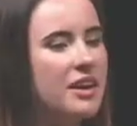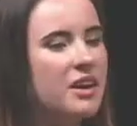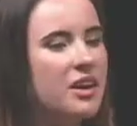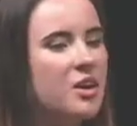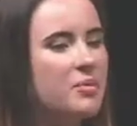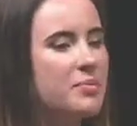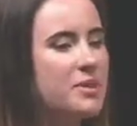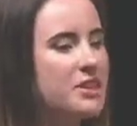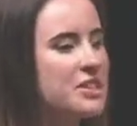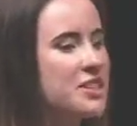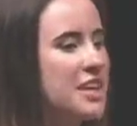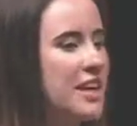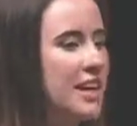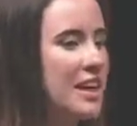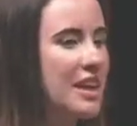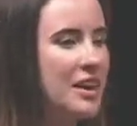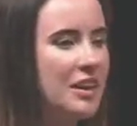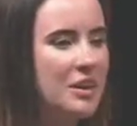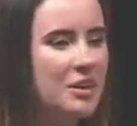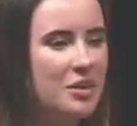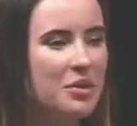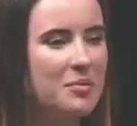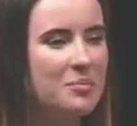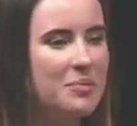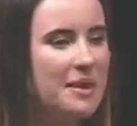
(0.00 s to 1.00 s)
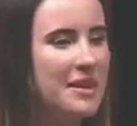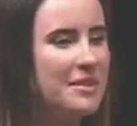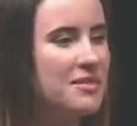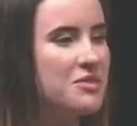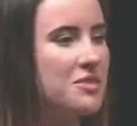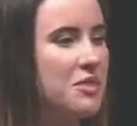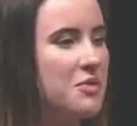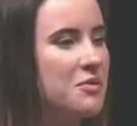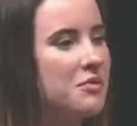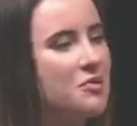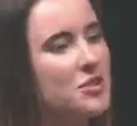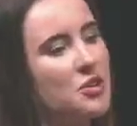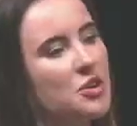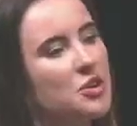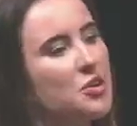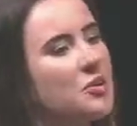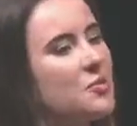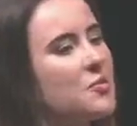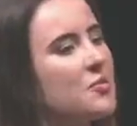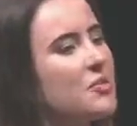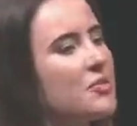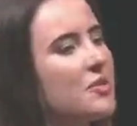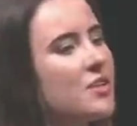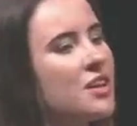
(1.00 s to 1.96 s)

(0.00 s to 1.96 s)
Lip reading: I'll be checking in on Bus.Stop Films,